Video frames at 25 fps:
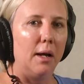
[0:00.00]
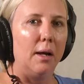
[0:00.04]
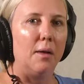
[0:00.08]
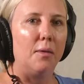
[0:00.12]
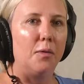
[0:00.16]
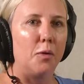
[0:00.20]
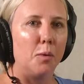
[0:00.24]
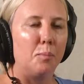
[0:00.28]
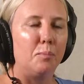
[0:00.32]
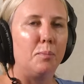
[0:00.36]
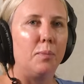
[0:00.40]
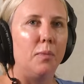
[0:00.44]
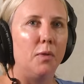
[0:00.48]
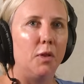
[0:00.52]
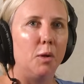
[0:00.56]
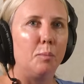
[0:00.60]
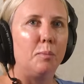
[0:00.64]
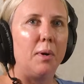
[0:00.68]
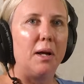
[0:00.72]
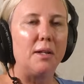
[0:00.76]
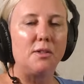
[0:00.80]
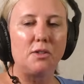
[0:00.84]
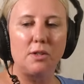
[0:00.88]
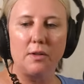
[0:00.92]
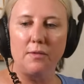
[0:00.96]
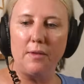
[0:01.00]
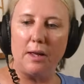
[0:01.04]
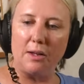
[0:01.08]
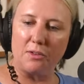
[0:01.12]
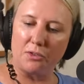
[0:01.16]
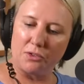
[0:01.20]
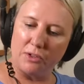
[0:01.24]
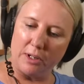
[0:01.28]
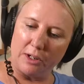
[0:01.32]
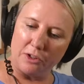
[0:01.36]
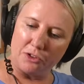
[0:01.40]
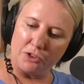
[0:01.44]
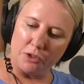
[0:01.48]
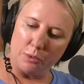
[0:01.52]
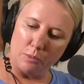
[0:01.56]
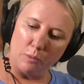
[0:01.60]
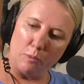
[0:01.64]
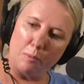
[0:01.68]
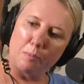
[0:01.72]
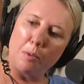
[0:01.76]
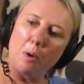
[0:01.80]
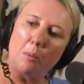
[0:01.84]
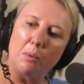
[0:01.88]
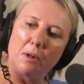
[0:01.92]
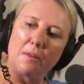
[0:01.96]
The beds in that section were
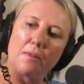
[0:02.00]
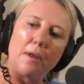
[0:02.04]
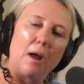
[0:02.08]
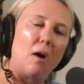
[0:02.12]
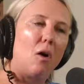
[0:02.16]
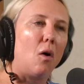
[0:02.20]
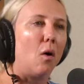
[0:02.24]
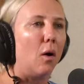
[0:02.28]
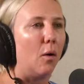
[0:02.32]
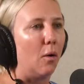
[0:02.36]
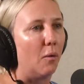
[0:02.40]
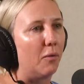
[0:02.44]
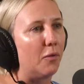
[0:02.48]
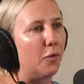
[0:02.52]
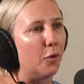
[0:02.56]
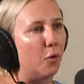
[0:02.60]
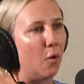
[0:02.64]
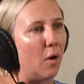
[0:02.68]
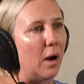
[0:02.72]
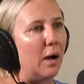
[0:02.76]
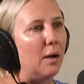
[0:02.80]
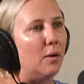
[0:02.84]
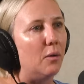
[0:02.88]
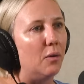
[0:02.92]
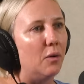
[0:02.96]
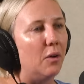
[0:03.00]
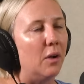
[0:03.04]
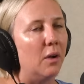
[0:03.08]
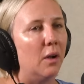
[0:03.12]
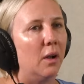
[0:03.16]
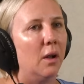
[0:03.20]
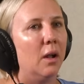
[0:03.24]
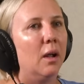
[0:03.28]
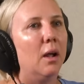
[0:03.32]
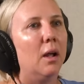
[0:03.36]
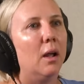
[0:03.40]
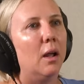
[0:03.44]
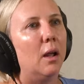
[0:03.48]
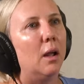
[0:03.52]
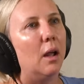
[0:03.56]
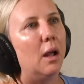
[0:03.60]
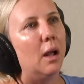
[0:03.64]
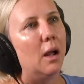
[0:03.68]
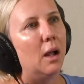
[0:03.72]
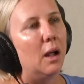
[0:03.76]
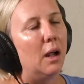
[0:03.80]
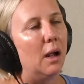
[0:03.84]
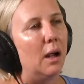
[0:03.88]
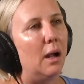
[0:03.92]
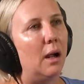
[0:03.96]
probably that high off the ground.
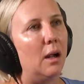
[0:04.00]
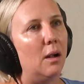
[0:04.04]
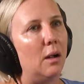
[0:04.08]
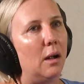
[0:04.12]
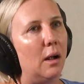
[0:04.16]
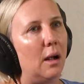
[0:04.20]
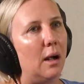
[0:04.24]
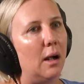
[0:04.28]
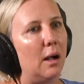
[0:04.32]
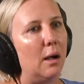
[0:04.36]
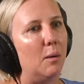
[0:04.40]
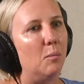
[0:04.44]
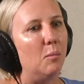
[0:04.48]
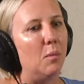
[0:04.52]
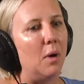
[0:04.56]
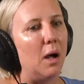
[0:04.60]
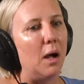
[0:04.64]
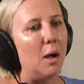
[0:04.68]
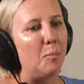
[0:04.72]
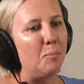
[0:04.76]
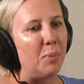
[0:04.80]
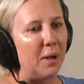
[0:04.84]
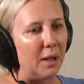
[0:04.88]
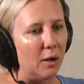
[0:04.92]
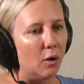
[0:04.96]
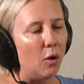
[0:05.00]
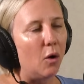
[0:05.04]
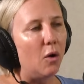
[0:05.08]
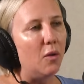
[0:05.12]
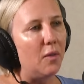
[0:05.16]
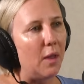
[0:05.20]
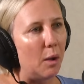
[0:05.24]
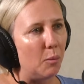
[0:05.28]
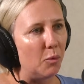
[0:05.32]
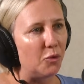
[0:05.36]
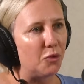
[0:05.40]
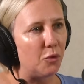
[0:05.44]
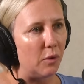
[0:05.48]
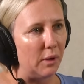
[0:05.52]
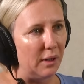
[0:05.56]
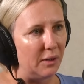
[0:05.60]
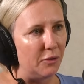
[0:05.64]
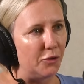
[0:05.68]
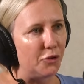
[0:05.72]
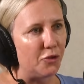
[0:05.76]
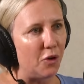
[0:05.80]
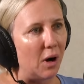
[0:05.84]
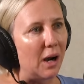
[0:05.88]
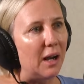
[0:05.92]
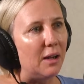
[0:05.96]
A pillow, that was really
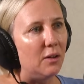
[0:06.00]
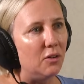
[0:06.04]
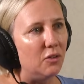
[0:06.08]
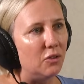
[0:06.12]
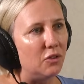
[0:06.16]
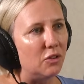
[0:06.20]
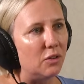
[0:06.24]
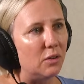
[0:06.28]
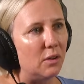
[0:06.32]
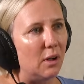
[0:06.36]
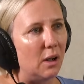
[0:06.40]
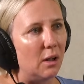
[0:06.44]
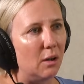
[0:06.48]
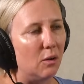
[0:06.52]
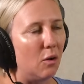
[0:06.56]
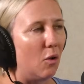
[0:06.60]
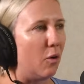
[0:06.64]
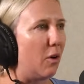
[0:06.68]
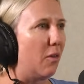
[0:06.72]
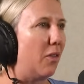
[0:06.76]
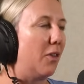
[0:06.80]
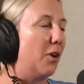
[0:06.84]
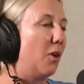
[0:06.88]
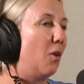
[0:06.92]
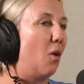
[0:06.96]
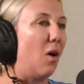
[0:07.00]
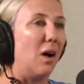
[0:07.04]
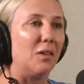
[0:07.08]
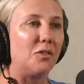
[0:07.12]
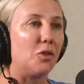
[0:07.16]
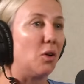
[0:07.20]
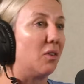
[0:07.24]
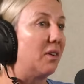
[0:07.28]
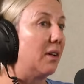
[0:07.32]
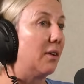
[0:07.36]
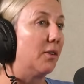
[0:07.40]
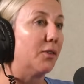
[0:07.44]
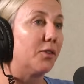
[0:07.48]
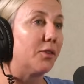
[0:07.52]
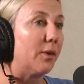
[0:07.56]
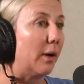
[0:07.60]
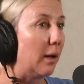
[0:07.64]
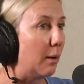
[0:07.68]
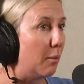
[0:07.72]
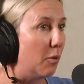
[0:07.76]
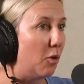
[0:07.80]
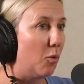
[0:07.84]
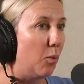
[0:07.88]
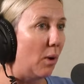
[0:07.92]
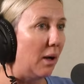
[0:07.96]
strange. A lot of the nights I didn't sleep with